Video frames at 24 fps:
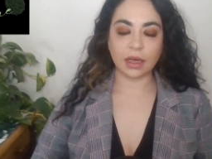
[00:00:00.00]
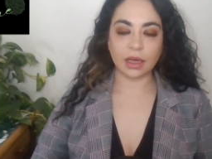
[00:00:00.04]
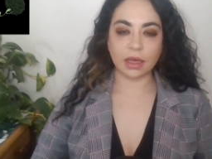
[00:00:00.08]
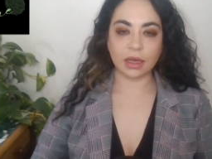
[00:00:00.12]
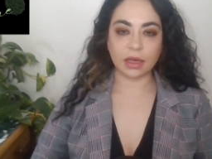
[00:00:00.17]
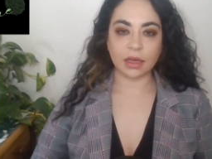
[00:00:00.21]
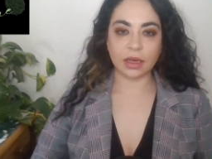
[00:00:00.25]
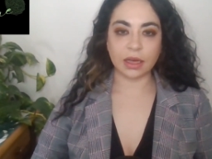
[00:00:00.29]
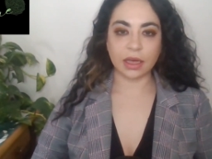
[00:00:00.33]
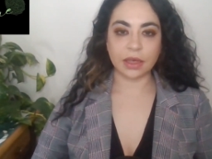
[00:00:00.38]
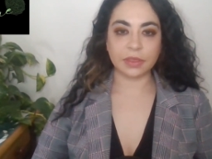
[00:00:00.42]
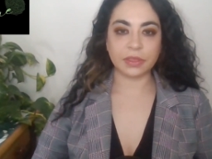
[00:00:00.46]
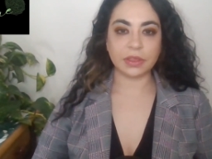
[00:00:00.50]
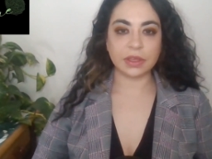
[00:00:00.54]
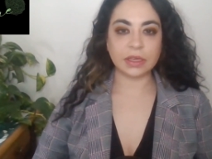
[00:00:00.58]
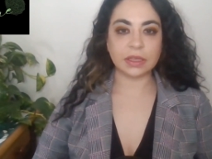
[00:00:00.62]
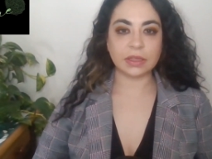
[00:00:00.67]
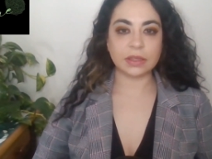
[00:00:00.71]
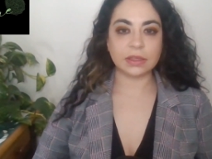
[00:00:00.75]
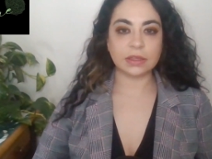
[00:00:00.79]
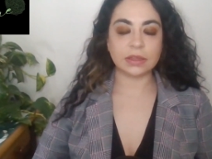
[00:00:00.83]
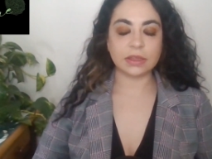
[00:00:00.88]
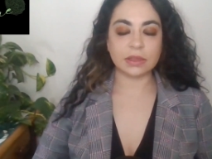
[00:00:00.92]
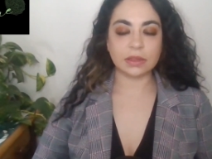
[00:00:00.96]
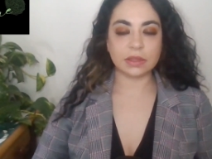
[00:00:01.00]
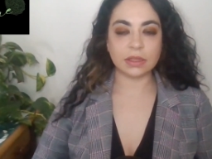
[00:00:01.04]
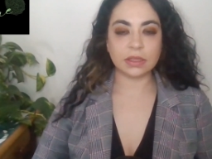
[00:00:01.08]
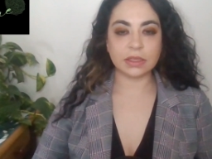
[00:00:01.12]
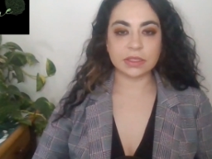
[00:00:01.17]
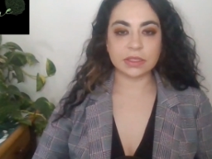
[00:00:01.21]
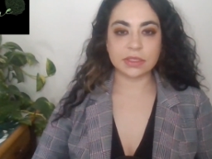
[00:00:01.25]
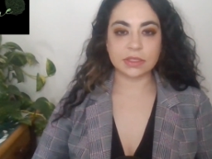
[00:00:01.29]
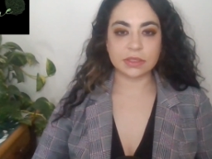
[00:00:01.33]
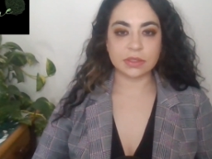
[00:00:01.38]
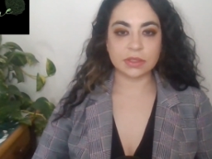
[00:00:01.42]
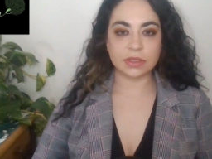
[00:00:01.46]
I think that
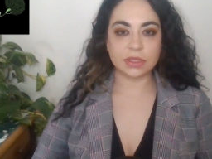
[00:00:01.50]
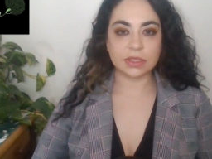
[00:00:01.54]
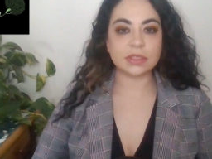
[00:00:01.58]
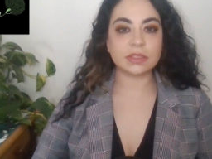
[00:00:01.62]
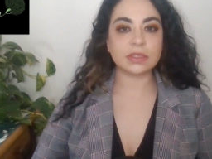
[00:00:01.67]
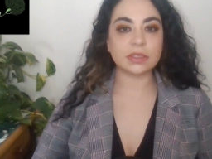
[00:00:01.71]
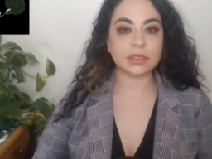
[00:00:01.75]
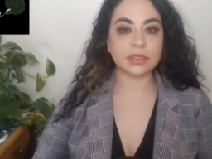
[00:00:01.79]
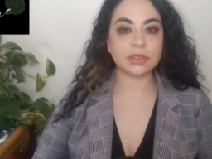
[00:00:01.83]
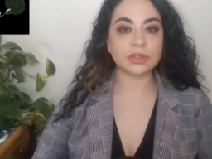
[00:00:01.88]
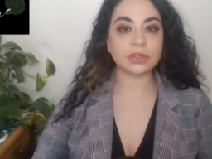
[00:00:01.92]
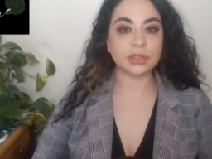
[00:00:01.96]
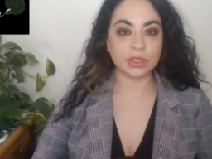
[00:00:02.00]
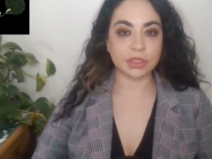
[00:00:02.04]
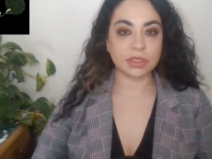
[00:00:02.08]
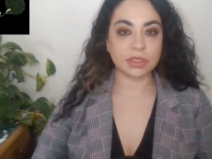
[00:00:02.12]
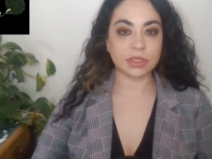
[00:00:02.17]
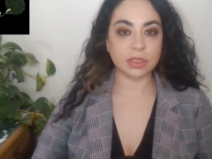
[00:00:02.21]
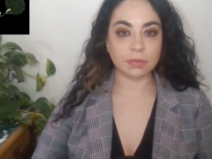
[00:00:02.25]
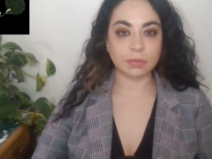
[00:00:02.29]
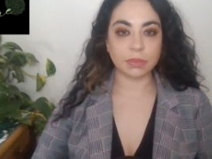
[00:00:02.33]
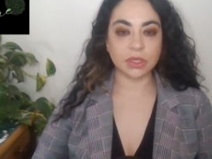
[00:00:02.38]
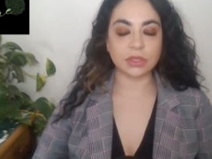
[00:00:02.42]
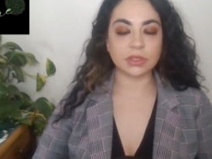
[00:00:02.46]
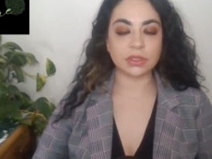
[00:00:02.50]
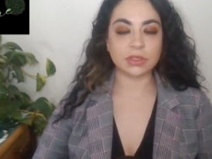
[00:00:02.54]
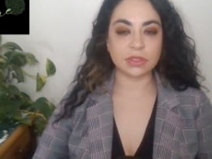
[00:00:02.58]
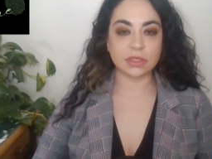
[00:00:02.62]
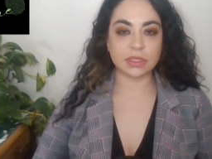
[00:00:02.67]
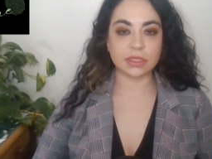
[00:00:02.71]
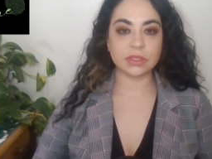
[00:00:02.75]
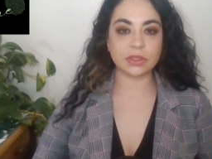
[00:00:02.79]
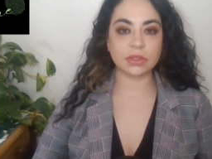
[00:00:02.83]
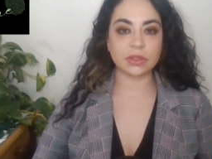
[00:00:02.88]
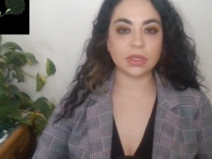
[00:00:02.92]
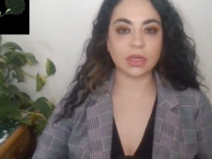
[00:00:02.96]
this is interesting because
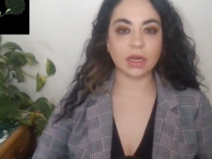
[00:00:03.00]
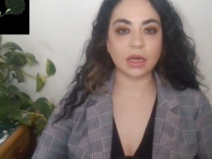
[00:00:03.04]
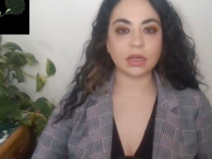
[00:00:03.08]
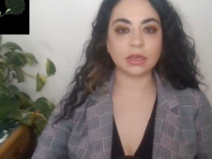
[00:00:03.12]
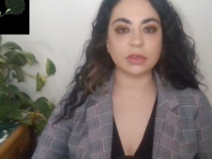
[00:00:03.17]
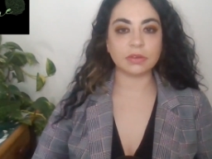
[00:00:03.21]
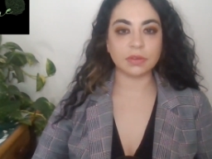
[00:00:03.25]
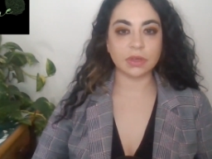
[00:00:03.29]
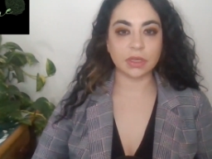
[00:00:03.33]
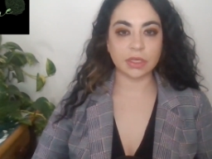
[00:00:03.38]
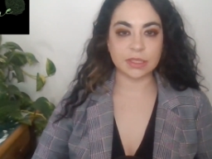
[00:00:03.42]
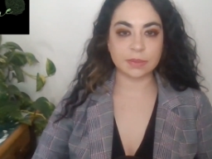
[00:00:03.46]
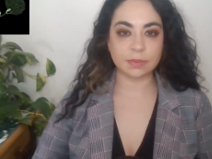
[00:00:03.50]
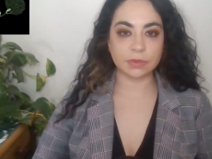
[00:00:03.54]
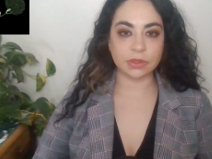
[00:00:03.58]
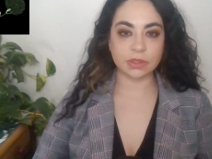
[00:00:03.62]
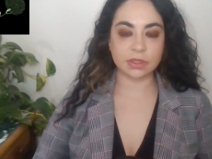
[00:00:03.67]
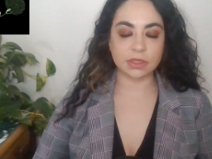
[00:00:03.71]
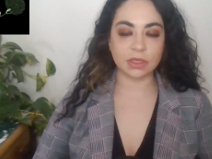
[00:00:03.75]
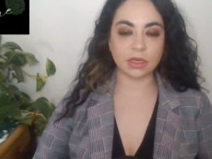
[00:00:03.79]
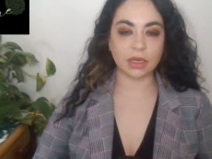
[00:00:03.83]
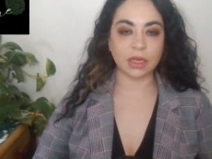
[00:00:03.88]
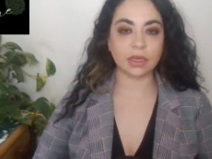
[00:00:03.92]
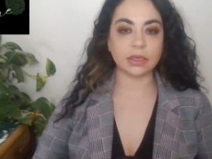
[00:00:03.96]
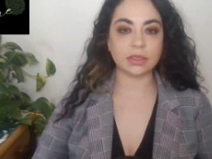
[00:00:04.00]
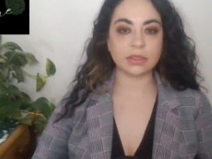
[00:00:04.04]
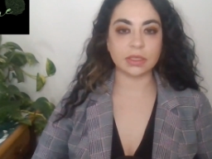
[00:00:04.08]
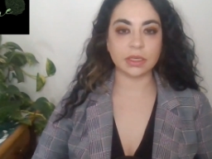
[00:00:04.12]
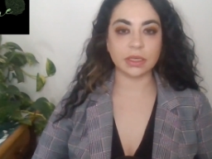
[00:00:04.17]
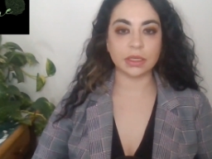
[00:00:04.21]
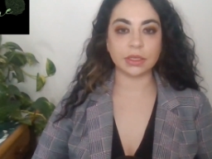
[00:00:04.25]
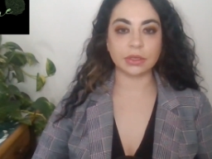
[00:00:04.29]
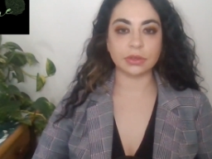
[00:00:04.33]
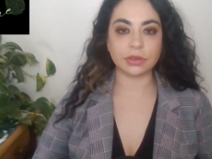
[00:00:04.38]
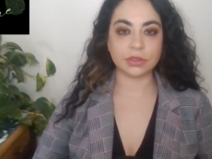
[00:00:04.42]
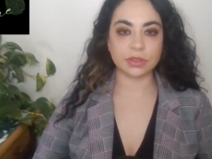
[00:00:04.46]
these are the kind of experts that Ann
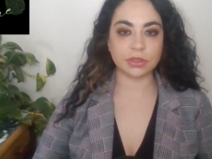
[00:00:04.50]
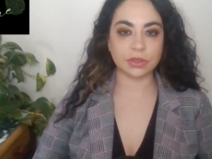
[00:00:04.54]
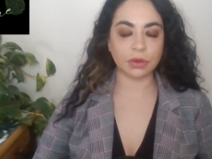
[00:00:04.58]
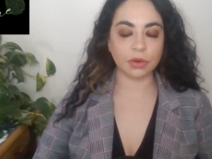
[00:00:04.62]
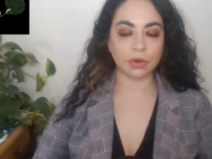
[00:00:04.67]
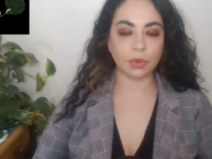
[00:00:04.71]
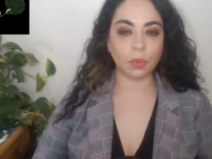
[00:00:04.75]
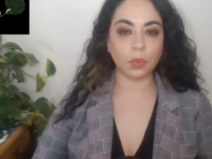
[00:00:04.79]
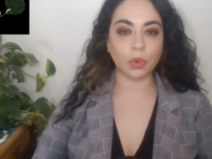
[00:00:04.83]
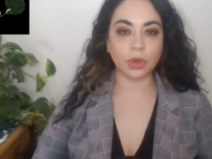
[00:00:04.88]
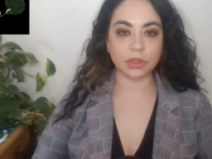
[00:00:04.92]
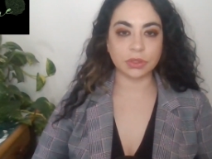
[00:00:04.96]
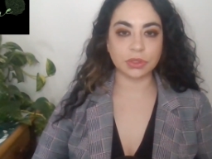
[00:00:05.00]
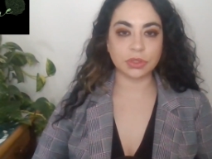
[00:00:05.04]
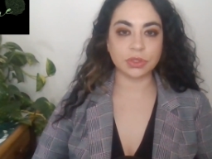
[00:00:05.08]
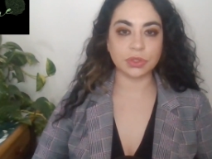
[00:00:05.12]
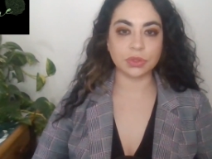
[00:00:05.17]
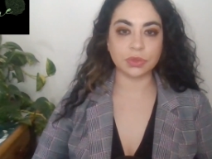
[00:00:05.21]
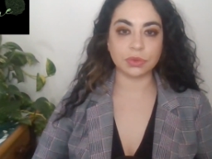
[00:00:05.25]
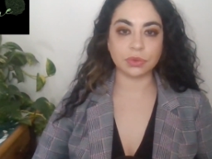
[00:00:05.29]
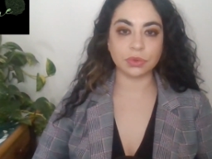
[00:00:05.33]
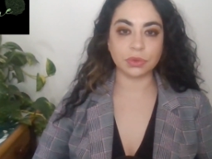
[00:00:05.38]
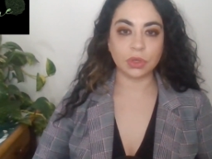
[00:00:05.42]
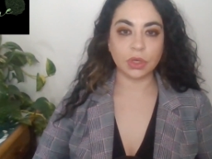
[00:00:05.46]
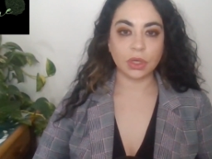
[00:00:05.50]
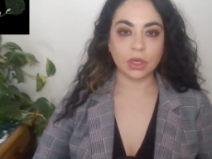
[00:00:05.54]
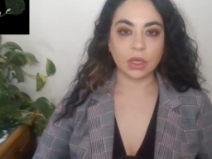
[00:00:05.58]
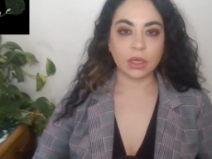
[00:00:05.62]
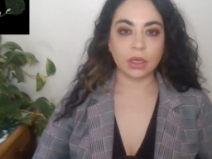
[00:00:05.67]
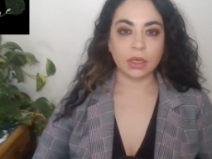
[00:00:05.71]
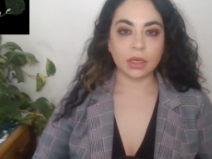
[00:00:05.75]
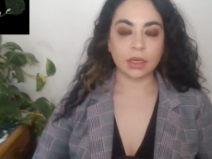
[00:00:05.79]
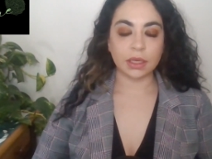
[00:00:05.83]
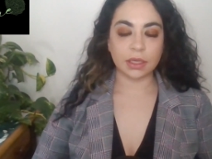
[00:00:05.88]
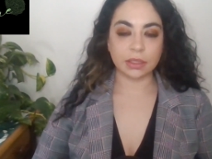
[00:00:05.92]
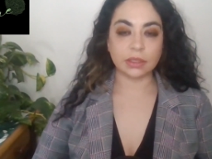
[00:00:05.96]
Taylor is going to want to
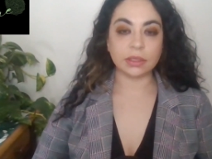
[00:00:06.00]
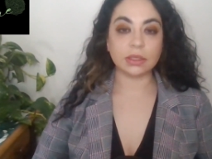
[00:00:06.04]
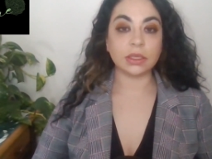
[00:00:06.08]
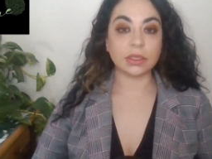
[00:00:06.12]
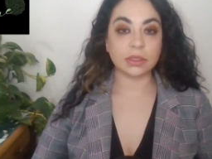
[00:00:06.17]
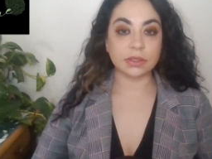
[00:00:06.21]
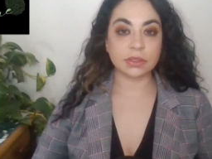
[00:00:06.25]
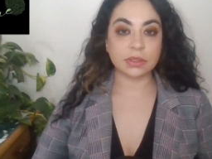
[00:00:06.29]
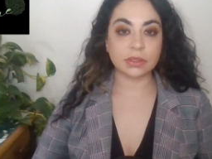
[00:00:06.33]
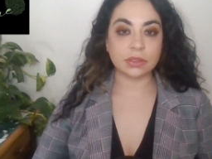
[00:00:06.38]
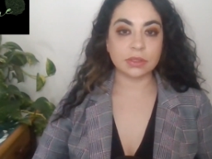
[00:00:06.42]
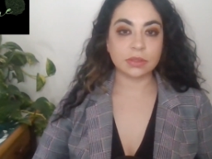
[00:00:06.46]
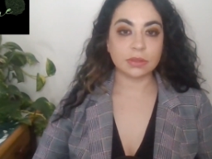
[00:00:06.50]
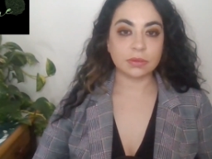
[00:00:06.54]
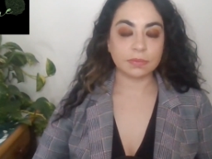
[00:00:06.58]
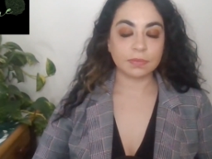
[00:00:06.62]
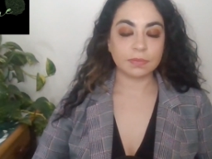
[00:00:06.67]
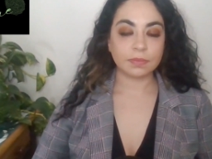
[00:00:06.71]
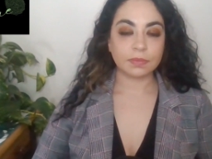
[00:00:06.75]
enlist